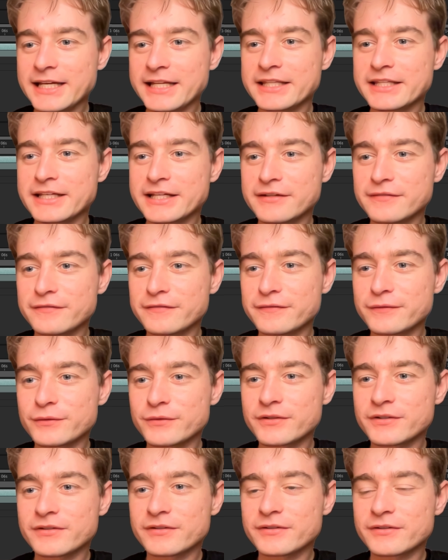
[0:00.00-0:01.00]
And then
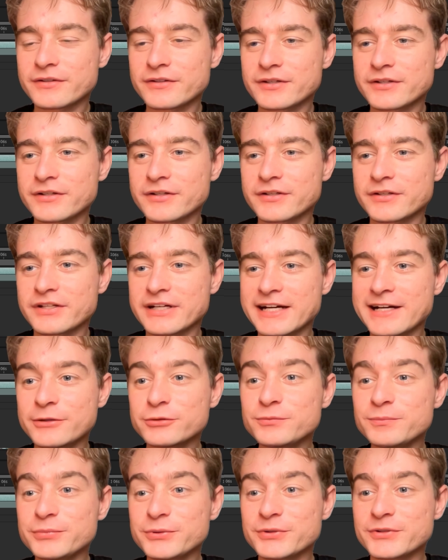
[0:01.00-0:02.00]
for the
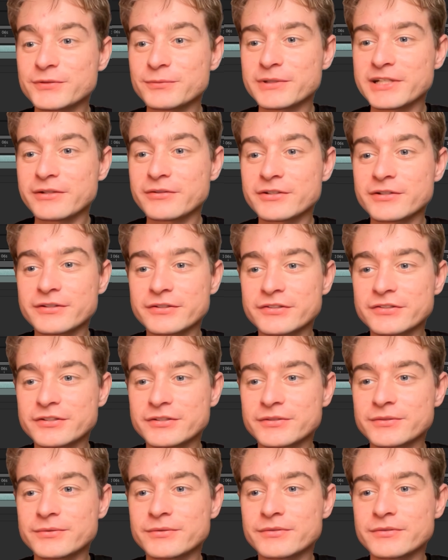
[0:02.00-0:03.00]
output, we could
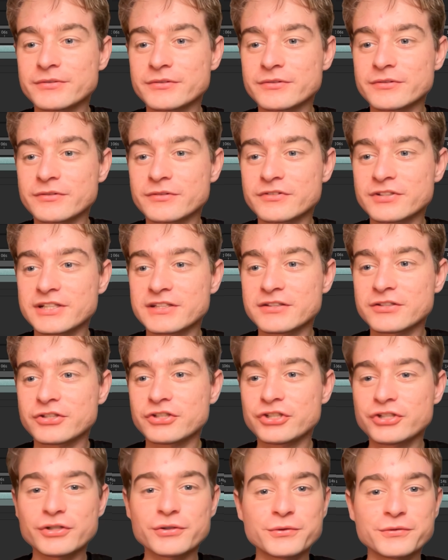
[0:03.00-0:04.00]
also set the
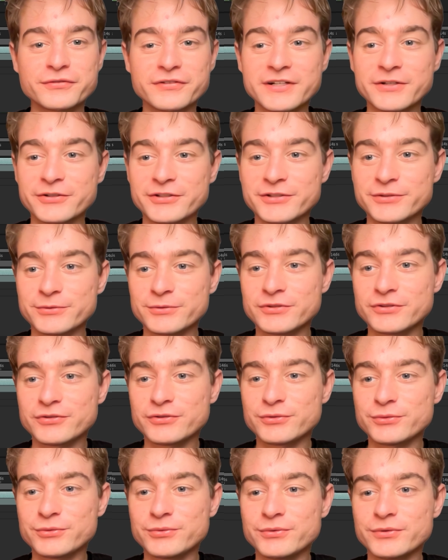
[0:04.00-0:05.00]
show value
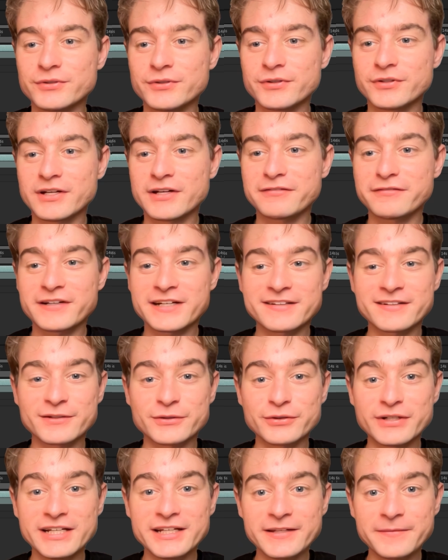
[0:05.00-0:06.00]
to effect
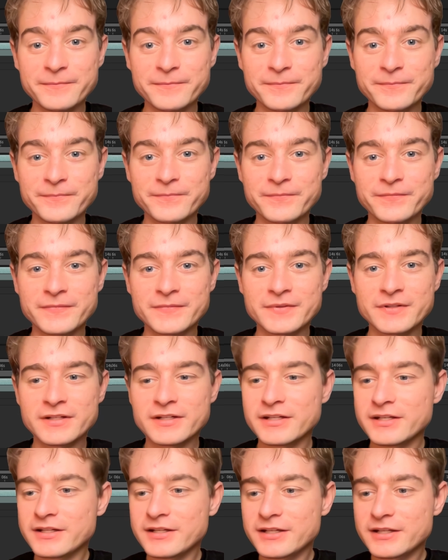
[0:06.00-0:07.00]
only.
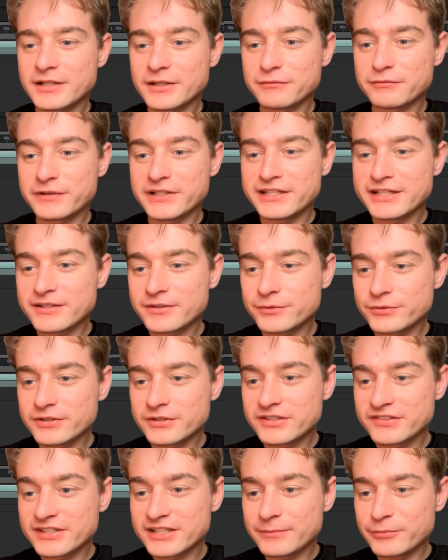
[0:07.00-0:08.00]
If we now
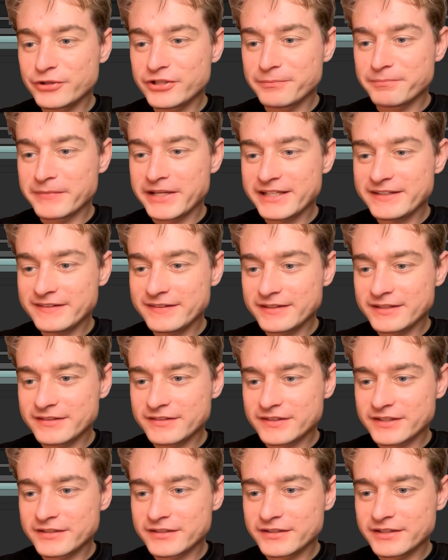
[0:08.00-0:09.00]
disable the matte
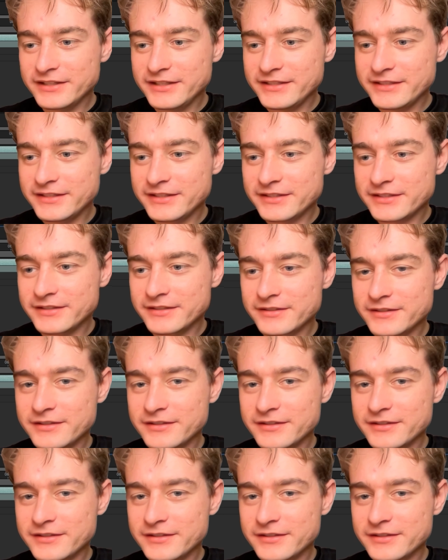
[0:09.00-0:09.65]
that's underneath,